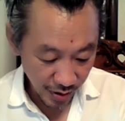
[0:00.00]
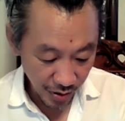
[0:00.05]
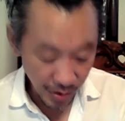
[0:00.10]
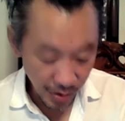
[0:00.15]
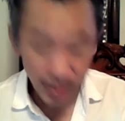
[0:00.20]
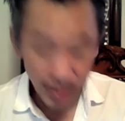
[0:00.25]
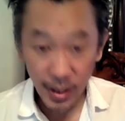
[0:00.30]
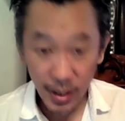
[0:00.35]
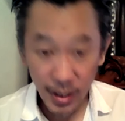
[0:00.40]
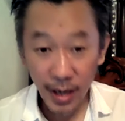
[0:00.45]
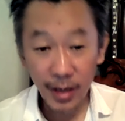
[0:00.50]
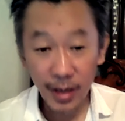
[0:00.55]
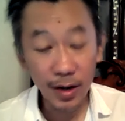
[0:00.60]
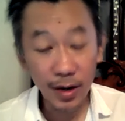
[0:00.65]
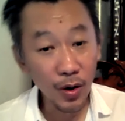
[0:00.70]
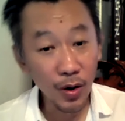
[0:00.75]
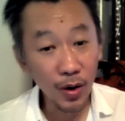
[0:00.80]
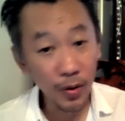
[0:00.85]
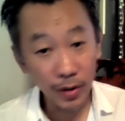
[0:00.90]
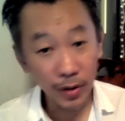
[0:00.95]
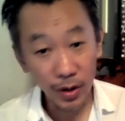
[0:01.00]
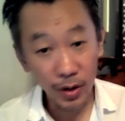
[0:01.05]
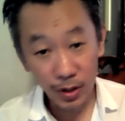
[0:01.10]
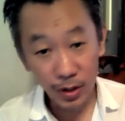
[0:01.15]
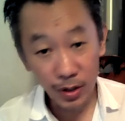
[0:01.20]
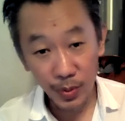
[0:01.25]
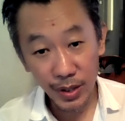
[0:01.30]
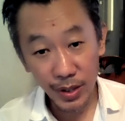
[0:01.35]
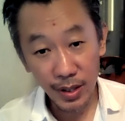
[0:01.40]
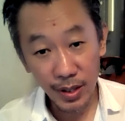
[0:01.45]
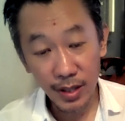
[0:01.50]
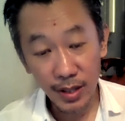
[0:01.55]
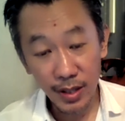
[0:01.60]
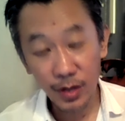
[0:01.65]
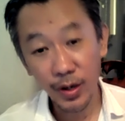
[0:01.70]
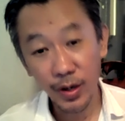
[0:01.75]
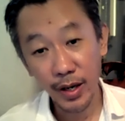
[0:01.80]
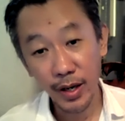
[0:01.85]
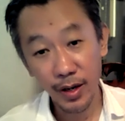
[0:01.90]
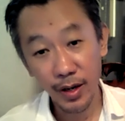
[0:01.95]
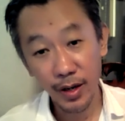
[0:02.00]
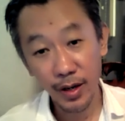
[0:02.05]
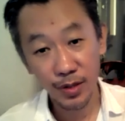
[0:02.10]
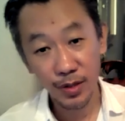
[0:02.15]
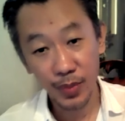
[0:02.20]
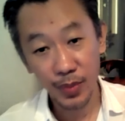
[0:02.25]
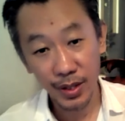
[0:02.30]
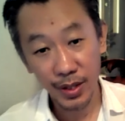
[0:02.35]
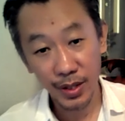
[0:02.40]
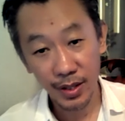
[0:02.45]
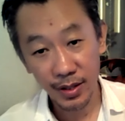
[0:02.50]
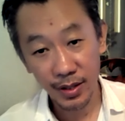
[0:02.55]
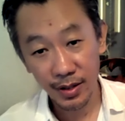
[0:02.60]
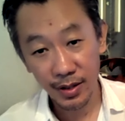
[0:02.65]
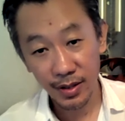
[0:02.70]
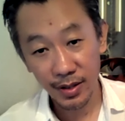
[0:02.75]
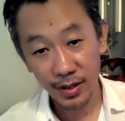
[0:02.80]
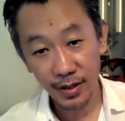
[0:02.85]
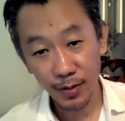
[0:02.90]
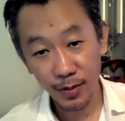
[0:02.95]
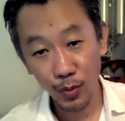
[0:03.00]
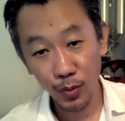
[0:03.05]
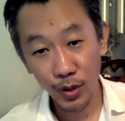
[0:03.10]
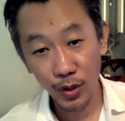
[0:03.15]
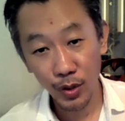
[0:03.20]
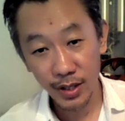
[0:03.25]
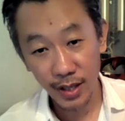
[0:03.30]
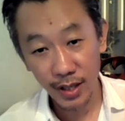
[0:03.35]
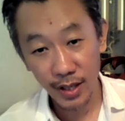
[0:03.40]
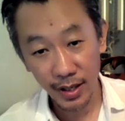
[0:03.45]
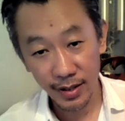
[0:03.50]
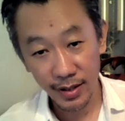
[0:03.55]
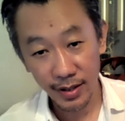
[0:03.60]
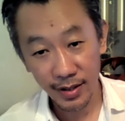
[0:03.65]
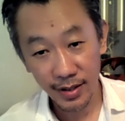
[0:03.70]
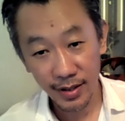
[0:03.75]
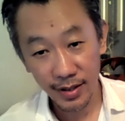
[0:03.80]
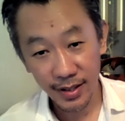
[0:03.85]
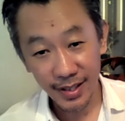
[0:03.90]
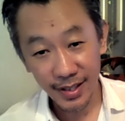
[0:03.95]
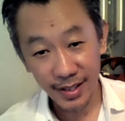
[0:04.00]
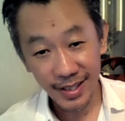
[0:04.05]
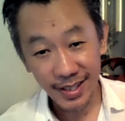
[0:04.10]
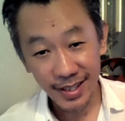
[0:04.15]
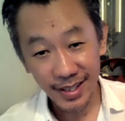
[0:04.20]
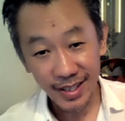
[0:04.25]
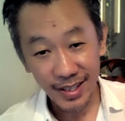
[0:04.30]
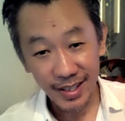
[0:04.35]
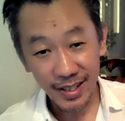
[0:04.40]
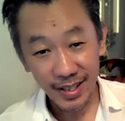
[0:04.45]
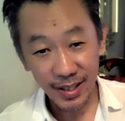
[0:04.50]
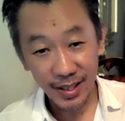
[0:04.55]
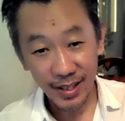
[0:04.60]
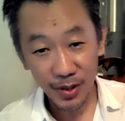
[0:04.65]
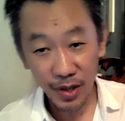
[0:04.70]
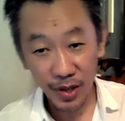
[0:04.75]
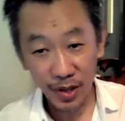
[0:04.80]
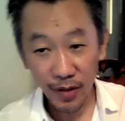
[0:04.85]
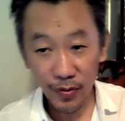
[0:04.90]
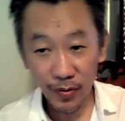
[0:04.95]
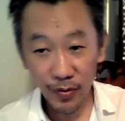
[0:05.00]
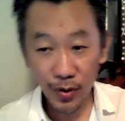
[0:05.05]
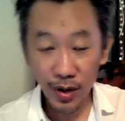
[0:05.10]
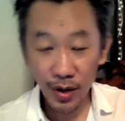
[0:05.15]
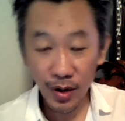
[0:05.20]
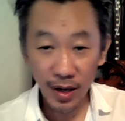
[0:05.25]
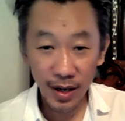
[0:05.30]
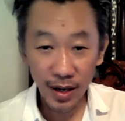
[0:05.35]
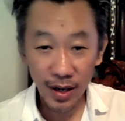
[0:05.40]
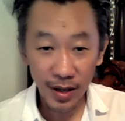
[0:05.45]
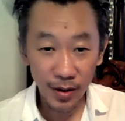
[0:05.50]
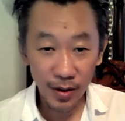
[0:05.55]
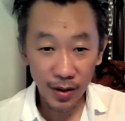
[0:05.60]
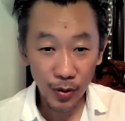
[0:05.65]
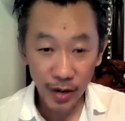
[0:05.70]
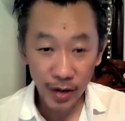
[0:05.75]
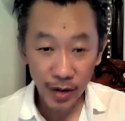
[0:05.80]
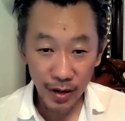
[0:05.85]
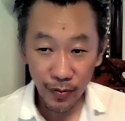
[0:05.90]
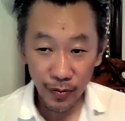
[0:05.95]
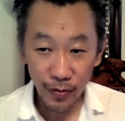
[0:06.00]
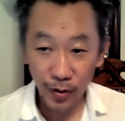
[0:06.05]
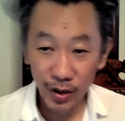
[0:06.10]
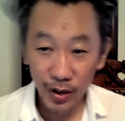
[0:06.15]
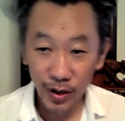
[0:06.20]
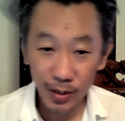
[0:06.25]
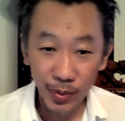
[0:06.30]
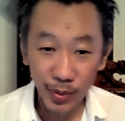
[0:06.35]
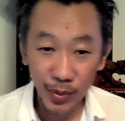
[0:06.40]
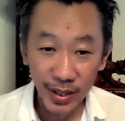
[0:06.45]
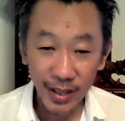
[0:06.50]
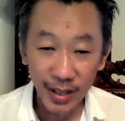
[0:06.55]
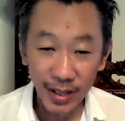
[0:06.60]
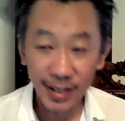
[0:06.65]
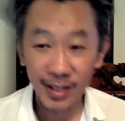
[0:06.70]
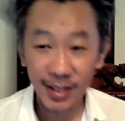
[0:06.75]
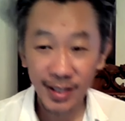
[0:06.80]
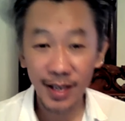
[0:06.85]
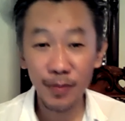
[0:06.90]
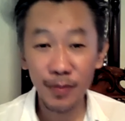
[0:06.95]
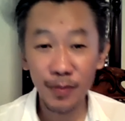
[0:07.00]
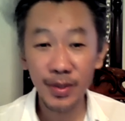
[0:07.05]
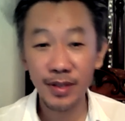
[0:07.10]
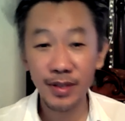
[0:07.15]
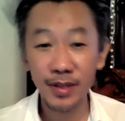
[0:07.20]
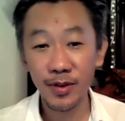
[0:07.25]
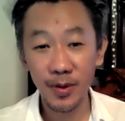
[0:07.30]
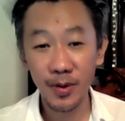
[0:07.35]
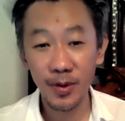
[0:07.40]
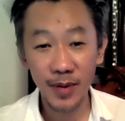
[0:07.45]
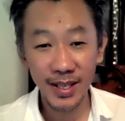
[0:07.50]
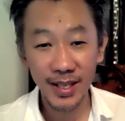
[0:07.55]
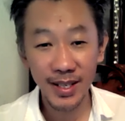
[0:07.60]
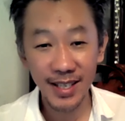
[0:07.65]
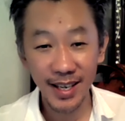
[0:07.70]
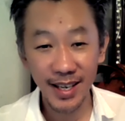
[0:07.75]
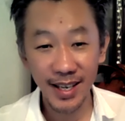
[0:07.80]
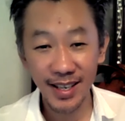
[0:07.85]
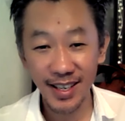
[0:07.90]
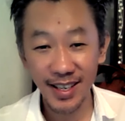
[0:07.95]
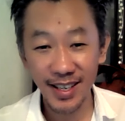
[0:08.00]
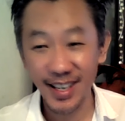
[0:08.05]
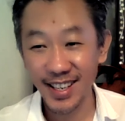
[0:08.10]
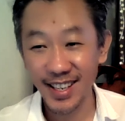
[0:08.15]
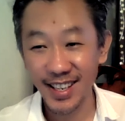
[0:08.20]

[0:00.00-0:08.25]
is either auspicious or inauspicious, both sides. So if you are only for auspicious, that means you're one-sided.